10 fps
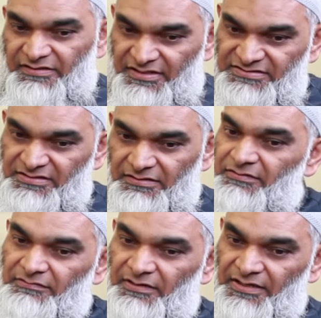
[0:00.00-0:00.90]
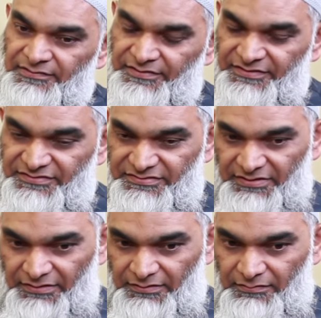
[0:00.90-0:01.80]
things in the Quran that uh,
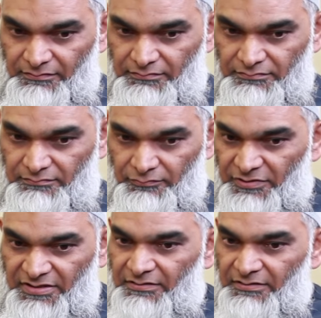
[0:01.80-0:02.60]
work